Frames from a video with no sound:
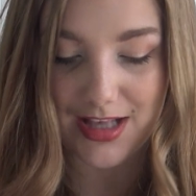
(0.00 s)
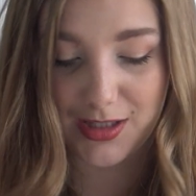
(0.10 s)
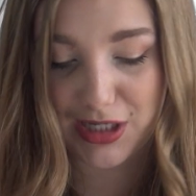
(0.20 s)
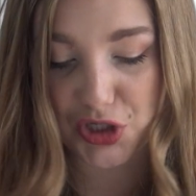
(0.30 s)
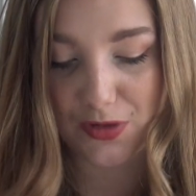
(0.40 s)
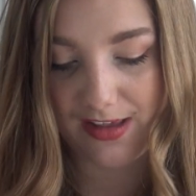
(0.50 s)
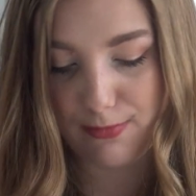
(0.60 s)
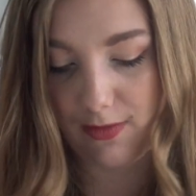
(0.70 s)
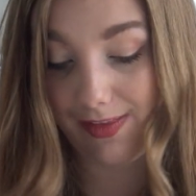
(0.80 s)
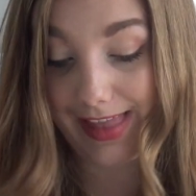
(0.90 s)
so they can drive
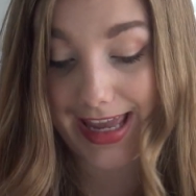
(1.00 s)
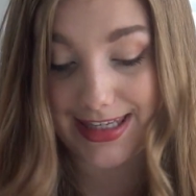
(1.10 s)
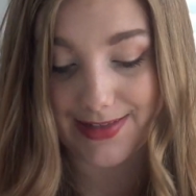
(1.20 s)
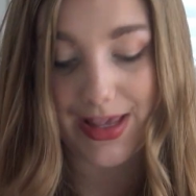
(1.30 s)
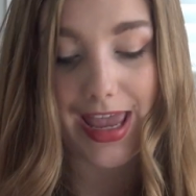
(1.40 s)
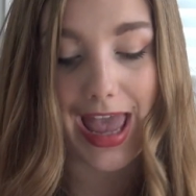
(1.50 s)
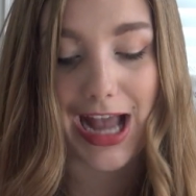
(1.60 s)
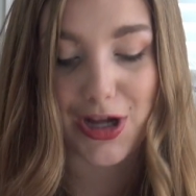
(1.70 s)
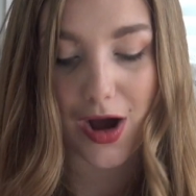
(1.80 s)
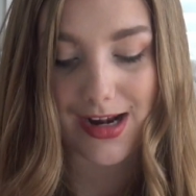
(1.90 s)
them out of the land.
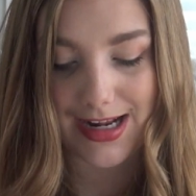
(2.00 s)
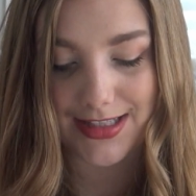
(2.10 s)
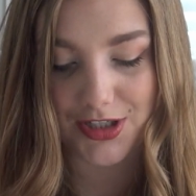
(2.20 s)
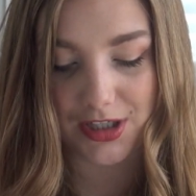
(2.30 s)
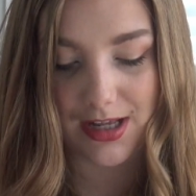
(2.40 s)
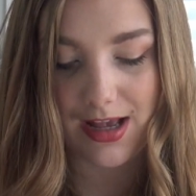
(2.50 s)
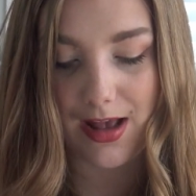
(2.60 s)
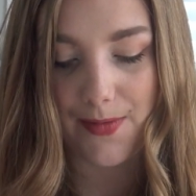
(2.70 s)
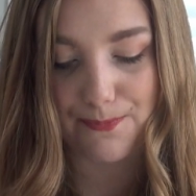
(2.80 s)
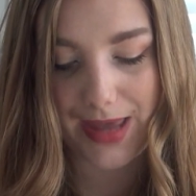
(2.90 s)
And God answered,
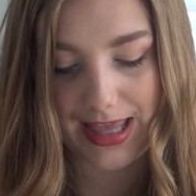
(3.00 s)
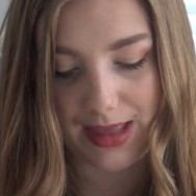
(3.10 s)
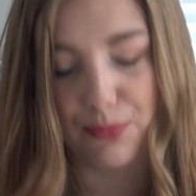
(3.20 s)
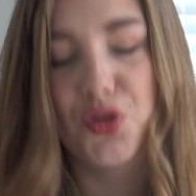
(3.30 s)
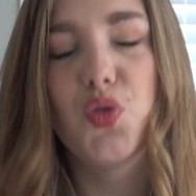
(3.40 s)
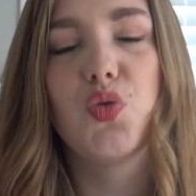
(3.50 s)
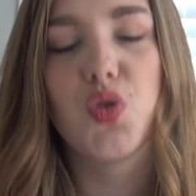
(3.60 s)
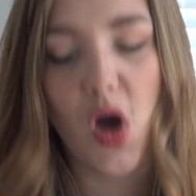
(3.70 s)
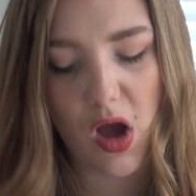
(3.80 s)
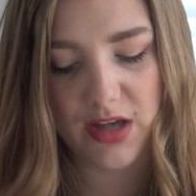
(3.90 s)
Balaam, do
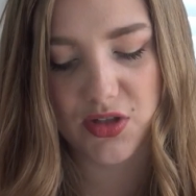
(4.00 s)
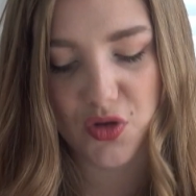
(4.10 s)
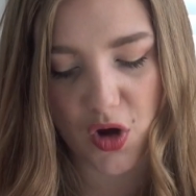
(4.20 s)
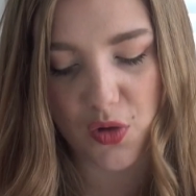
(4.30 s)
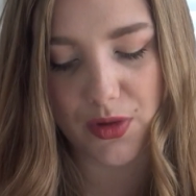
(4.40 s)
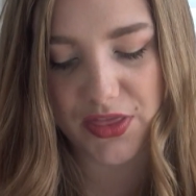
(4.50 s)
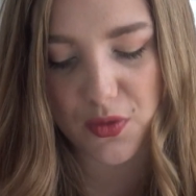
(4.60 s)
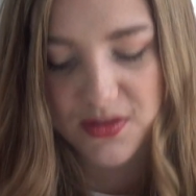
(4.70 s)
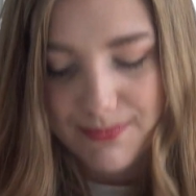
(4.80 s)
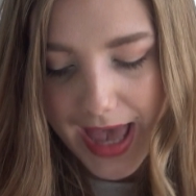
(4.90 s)
not go with
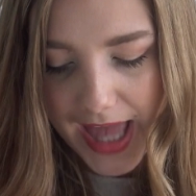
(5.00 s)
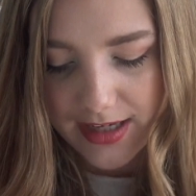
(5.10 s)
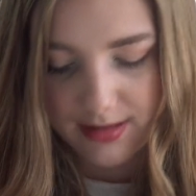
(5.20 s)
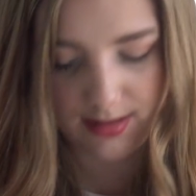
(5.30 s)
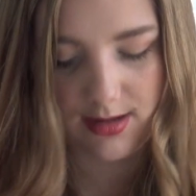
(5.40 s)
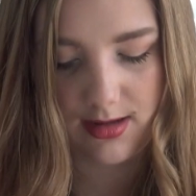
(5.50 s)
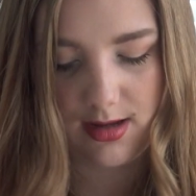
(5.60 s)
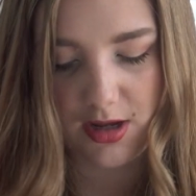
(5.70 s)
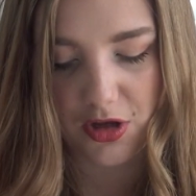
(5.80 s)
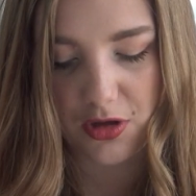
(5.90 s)
those men.
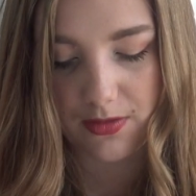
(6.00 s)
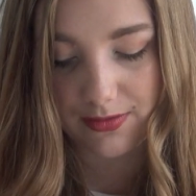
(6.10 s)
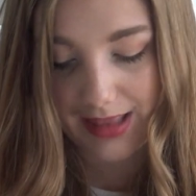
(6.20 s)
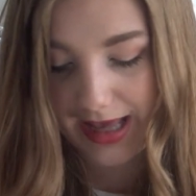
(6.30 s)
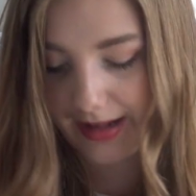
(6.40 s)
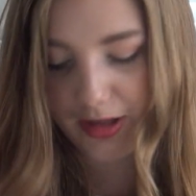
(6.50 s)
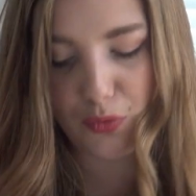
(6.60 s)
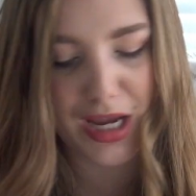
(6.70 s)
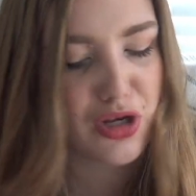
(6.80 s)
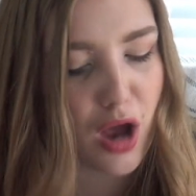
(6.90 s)
Like, you
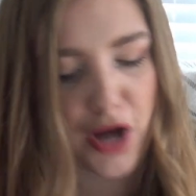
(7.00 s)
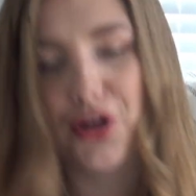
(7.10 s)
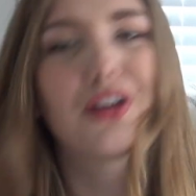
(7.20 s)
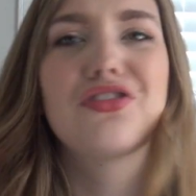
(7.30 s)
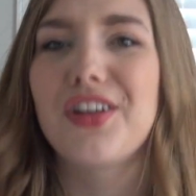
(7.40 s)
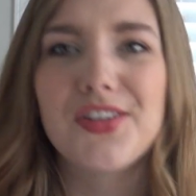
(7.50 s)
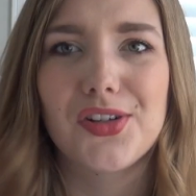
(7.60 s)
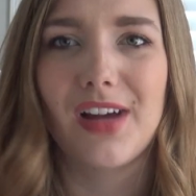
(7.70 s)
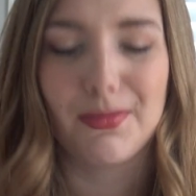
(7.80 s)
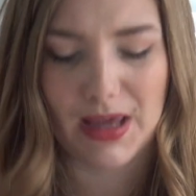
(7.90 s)
cannot curse the
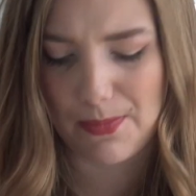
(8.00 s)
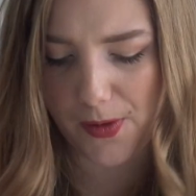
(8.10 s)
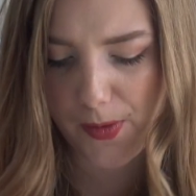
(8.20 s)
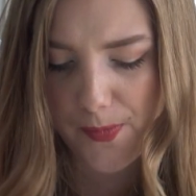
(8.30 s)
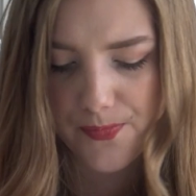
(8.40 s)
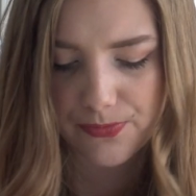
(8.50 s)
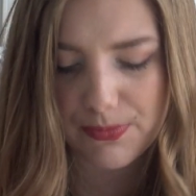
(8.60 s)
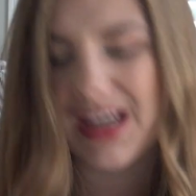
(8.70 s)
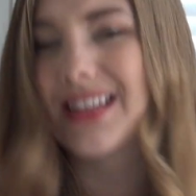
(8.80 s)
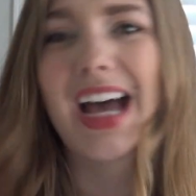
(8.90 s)
Israelite people
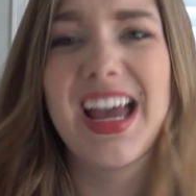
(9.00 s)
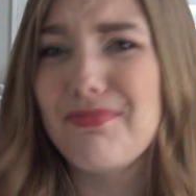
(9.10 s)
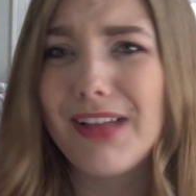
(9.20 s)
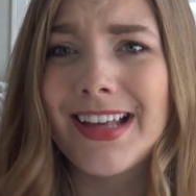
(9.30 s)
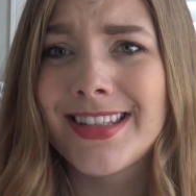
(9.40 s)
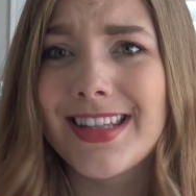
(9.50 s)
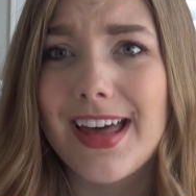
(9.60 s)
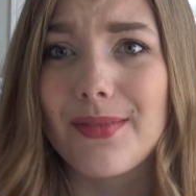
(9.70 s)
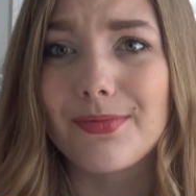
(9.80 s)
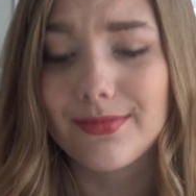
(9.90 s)
because I have blessed
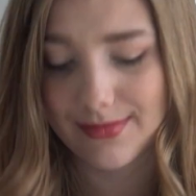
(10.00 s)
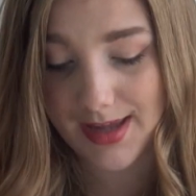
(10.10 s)
them.